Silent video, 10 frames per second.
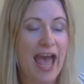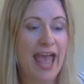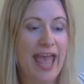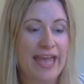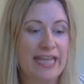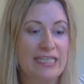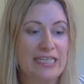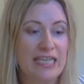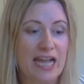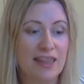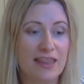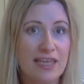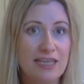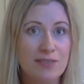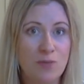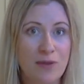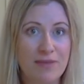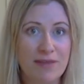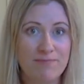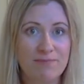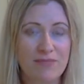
And these women